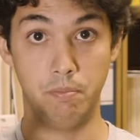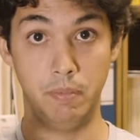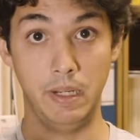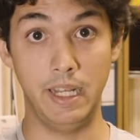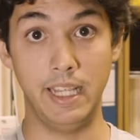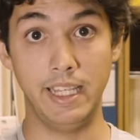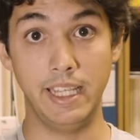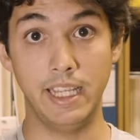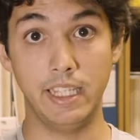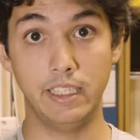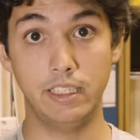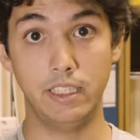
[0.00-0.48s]

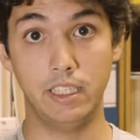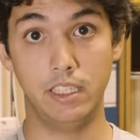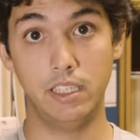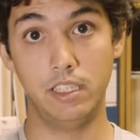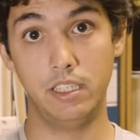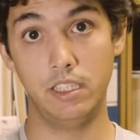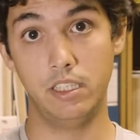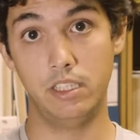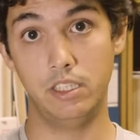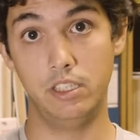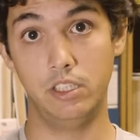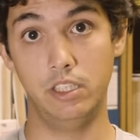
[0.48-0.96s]
Pleiad
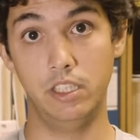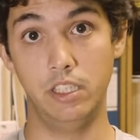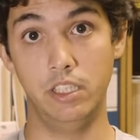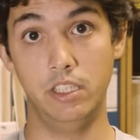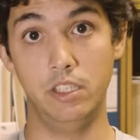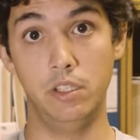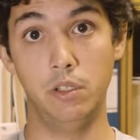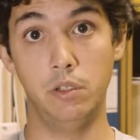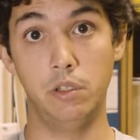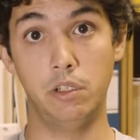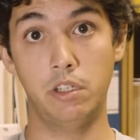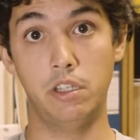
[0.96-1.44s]

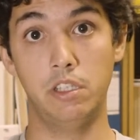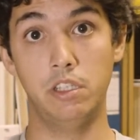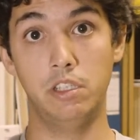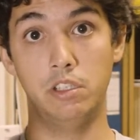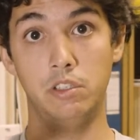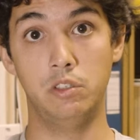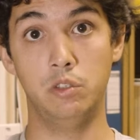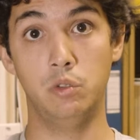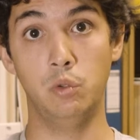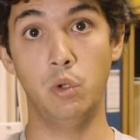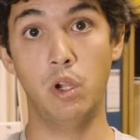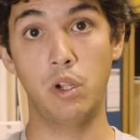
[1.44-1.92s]
in order
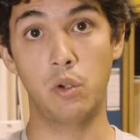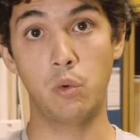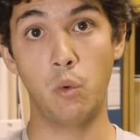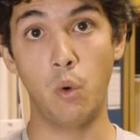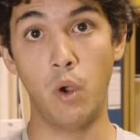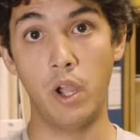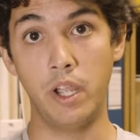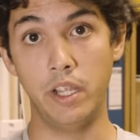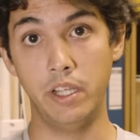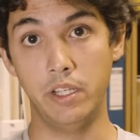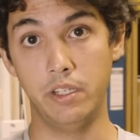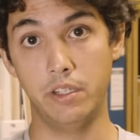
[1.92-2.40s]
to
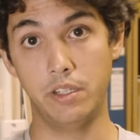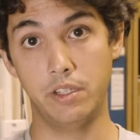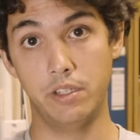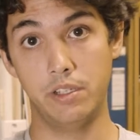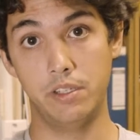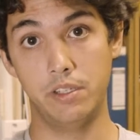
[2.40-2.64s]
acquire